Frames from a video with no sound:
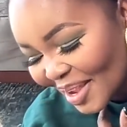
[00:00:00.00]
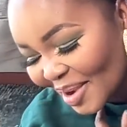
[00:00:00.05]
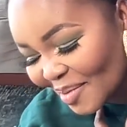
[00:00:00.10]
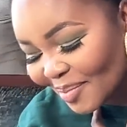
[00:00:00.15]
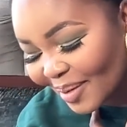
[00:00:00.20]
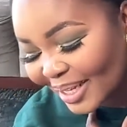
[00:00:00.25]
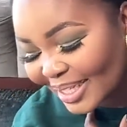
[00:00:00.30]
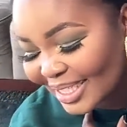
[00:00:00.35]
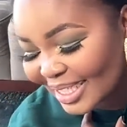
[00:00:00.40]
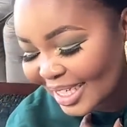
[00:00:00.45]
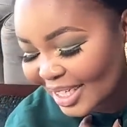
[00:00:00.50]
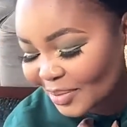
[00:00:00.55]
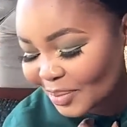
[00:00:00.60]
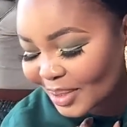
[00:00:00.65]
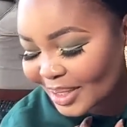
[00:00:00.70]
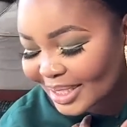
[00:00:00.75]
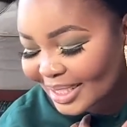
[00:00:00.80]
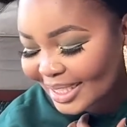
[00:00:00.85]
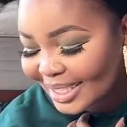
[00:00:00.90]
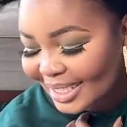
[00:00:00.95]
But it
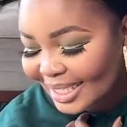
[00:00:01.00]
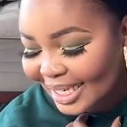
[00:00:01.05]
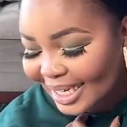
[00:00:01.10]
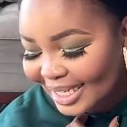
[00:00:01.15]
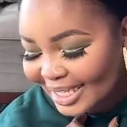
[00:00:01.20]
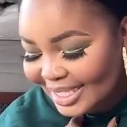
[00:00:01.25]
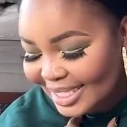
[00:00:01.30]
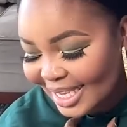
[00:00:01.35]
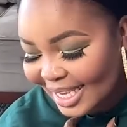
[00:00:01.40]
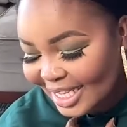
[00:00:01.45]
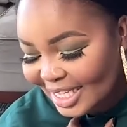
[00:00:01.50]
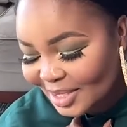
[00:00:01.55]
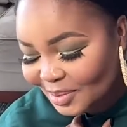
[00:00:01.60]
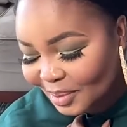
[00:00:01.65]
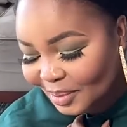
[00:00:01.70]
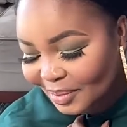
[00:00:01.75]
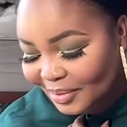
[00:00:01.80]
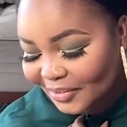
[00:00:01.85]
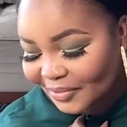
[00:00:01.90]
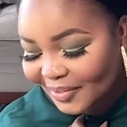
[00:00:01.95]
will kill us. Guess we
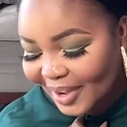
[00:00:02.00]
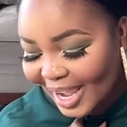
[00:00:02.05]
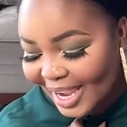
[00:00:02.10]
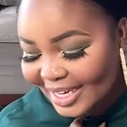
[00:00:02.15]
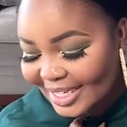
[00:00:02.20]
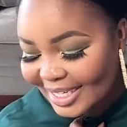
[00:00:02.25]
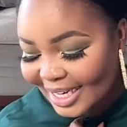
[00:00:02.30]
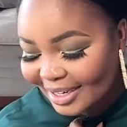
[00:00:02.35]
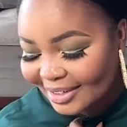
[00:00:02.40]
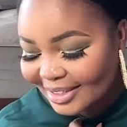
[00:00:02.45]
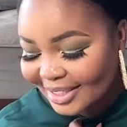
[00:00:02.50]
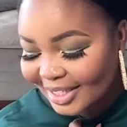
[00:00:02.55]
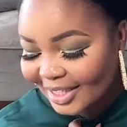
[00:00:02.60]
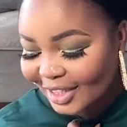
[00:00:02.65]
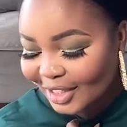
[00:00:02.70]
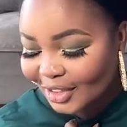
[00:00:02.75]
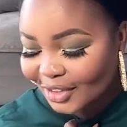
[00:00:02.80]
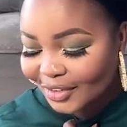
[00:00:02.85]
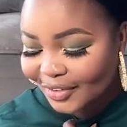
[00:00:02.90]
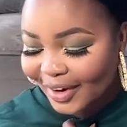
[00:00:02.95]
will find out in
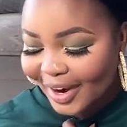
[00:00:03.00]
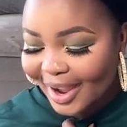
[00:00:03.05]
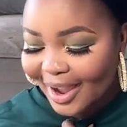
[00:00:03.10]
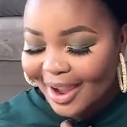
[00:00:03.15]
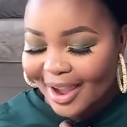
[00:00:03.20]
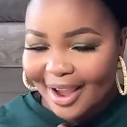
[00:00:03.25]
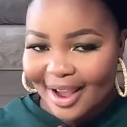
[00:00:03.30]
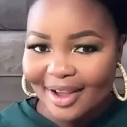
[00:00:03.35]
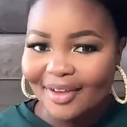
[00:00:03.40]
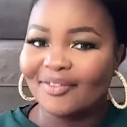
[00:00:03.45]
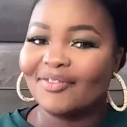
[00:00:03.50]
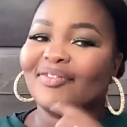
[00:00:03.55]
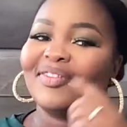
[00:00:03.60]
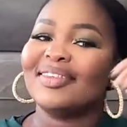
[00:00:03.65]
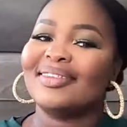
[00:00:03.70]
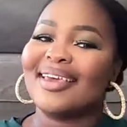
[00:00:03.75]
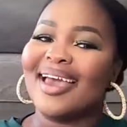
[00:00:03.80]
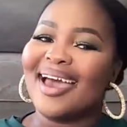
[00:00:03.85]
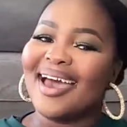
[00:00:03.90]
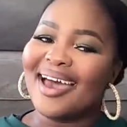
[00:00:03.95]
the grave.
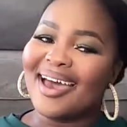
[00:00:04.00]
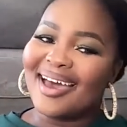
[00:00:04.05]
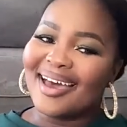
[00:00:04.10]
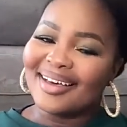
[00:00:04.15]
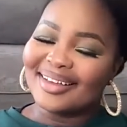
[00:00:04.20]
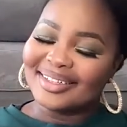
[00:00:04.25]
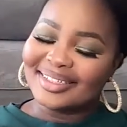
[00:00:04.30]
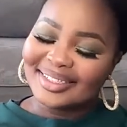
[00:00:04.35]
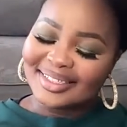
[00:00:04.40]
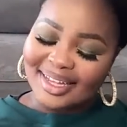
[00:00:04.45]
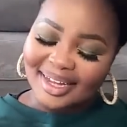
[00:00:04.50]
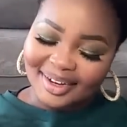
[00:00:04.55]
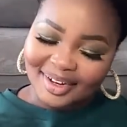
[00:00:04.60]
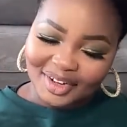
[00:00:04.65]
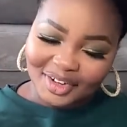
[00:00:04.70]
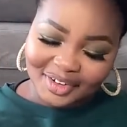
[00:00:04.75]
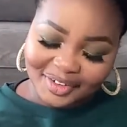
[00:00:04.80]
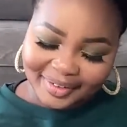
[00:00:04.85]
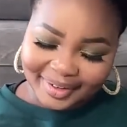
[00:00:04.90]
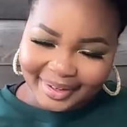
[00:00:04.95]
Yes, I
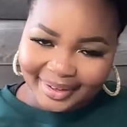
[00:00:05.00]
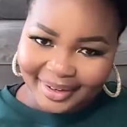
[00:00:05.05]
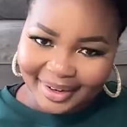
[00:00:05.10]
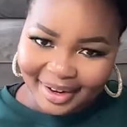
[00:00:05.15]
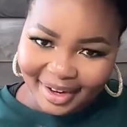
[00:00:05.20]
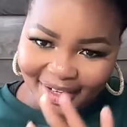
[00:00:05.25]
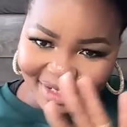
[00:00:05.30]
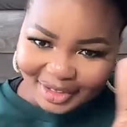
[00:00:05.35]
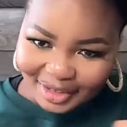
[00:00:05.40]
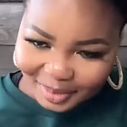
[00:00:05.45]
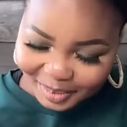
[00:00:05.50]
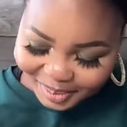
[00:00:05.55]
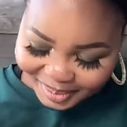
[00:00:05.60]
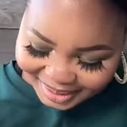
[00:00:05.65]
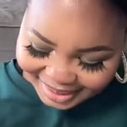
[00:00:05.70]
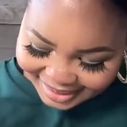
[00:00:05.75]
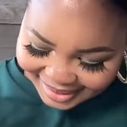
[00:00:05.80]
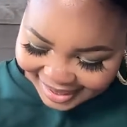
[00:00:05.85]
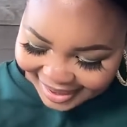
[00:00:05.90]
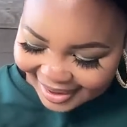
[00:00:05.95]
agree,
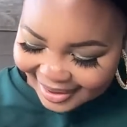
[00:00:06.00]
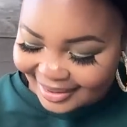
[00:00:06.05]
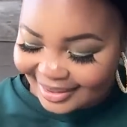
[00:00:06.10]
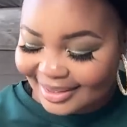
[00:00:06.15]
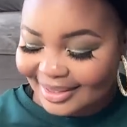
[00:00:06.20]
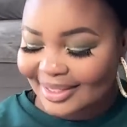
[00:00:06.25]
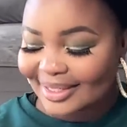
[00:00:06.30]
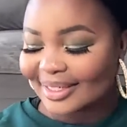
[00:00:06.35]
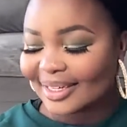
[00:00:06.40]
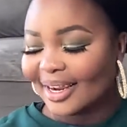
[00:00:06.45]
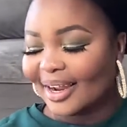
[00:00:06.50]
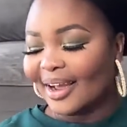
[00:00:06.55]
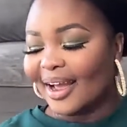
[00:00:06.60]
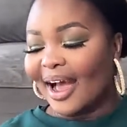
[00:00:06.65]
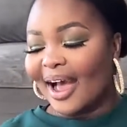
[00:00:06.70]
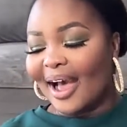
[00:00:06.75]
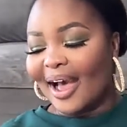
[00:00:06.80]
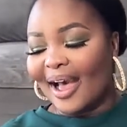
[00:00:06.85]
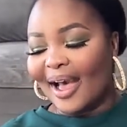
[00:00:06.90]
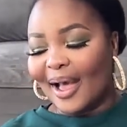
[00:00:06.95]
100%.
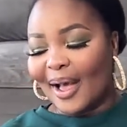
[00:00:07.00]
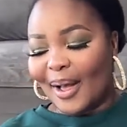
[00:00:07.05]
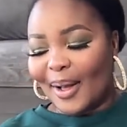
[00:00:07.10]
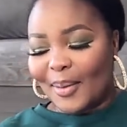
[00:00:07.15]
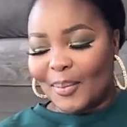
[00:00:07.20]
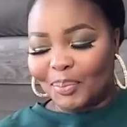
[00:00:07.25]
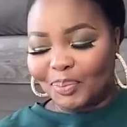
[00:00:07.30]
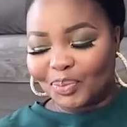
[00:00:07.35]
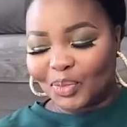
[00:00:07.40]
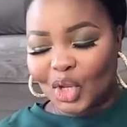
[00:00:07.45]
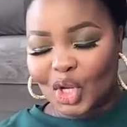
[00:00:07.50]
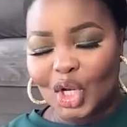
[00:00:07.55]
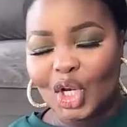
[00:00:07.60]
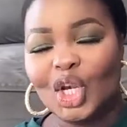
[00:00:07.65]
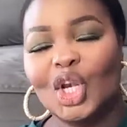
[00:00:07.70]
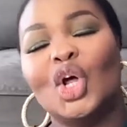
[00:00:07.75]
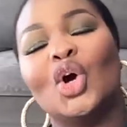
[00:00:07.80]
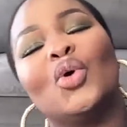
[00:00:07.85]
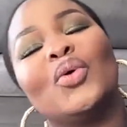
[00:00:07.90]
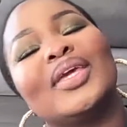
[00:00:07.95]

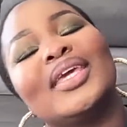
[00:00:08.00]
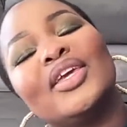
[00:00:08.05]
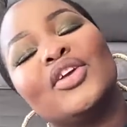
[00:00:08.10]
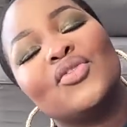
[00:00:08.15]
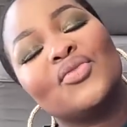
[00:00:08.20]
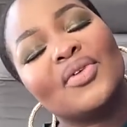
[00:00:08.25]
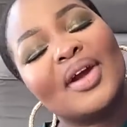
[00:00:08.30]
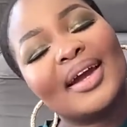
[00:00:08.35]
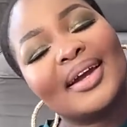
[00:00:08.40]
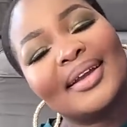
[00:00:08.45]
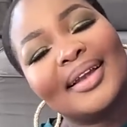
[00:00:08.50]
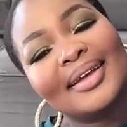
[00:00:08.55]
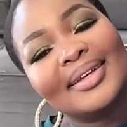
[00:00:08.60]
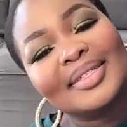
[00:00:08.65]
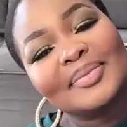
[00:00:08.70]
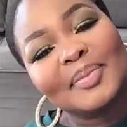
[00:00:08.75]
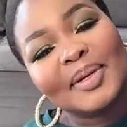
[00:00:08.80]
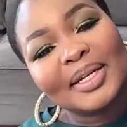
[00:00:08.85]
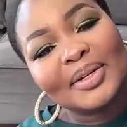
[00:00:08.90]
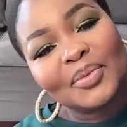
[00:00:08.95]
Low key
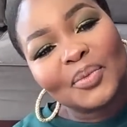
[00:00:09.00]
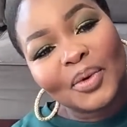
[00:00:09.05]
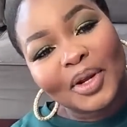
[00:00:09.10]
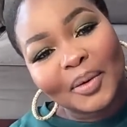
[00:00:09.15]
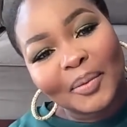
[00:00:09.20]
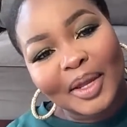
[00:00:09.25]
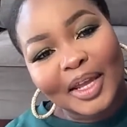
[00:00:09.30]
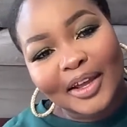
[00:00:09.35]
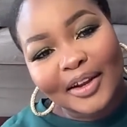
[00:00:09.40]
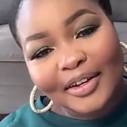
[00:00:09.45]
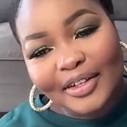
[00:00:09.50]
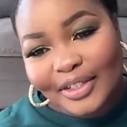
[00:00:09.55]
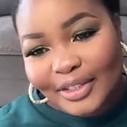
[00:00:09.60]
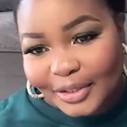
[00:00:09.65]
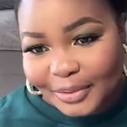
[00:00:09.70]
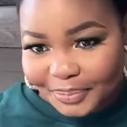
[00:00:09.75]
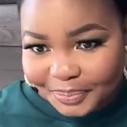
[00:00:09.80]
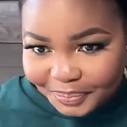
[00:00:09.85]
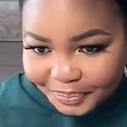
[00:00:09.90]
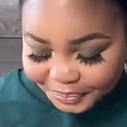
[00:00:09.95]
reckless, but what are we gonna
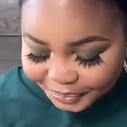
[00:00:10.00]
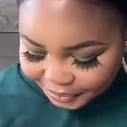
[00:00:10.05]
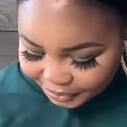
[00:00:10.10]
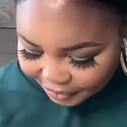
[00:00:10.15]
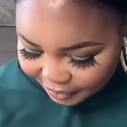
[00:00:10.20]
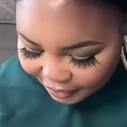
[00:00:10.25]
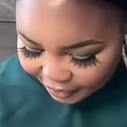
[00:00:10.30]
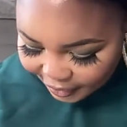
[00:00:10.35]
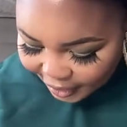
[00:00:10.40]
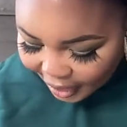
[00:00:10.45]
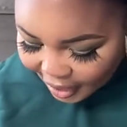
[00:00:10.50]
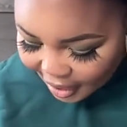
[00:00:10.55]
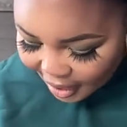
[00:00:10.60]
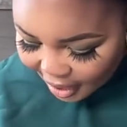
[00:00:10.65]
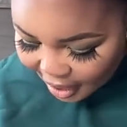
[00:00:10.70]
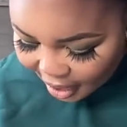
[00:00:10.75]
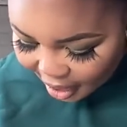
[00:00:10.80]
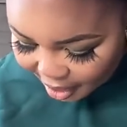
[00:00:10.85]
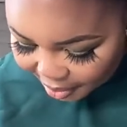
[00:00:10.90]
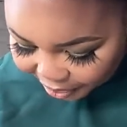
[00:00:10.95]
do?
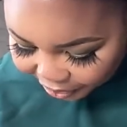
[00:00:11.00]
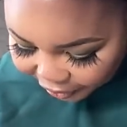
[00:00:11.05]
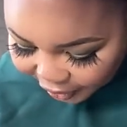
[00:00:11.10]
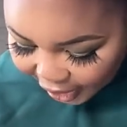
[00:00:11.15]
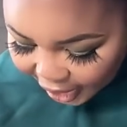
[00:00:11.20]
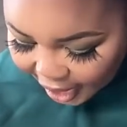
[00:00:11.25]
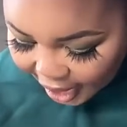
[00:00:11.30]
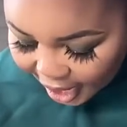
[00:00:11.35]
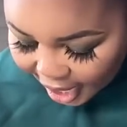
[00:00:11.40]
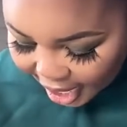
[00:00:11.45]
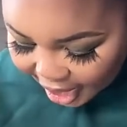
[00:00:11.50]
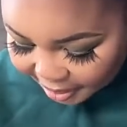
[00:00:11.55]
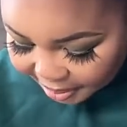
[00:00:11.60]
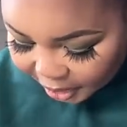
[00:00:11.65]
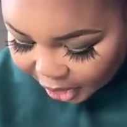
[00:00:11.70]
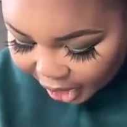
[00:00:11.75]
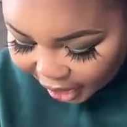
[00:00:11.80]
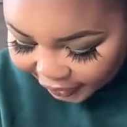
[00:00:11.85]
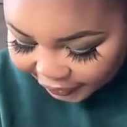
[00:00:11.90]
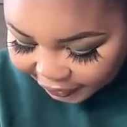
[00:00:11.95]
Um, I'm
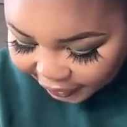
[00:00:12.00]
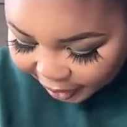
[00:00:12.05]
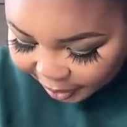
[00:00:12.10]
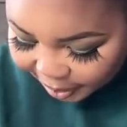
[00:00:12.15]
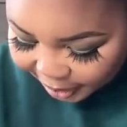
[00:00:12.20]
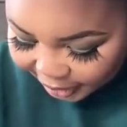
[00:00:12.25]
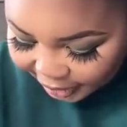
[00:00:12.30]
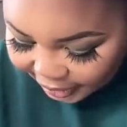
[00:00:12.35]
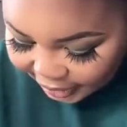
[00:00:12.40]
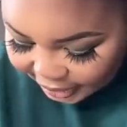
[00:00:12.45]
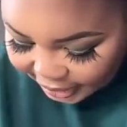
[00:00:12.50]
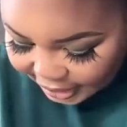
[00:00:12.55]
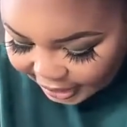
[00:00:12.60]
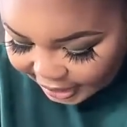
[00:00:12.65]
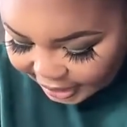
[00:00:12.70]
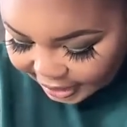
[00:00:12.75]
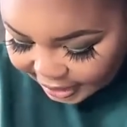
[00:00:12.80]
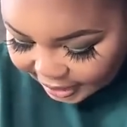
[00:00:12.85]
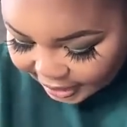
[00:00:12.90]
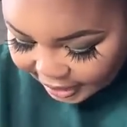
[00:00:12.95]
laughing
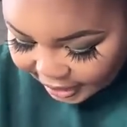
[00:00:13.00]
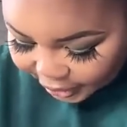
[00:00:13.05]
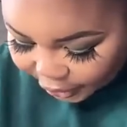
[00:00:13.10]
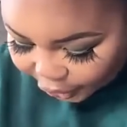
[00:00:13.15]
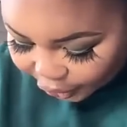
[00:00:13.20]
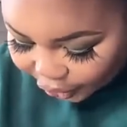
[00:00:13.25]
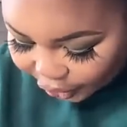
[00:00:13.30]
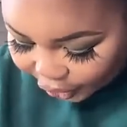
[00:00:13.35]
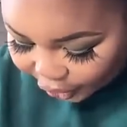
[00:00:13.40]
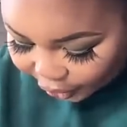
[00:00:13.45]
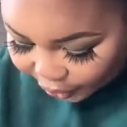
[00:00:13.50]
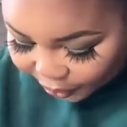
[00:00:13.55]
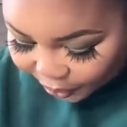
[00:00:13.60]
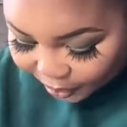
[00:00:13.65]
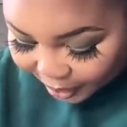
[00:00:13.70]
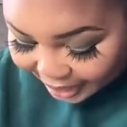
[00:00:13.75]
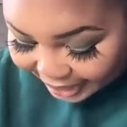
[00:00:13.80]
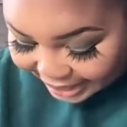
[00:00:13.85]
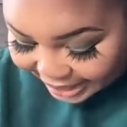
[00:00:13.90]
because what